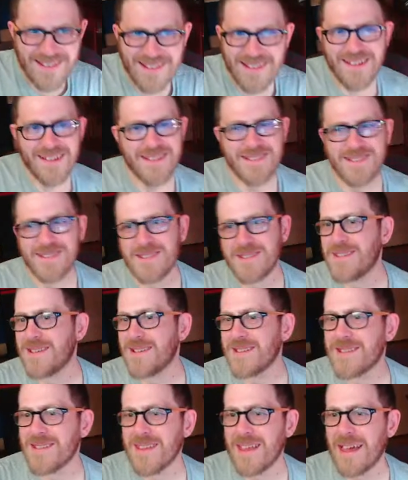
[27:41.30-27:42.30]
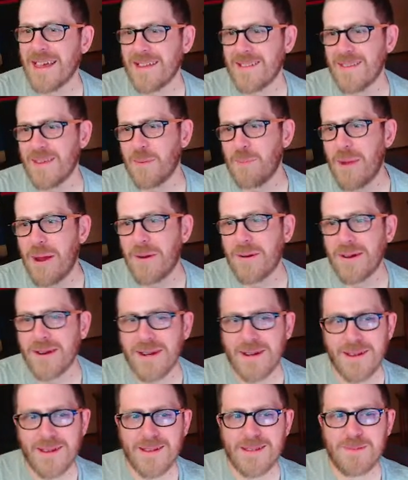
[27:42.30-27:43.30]
It's just like the
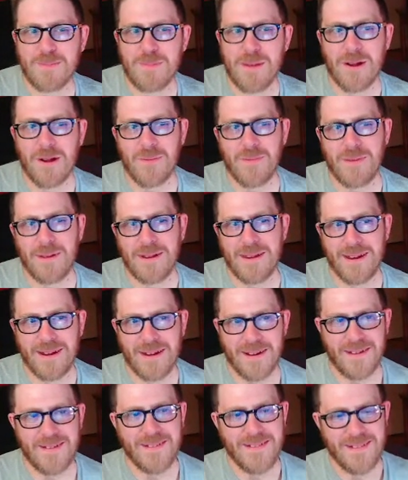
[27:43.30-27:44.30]
American experiment, you know?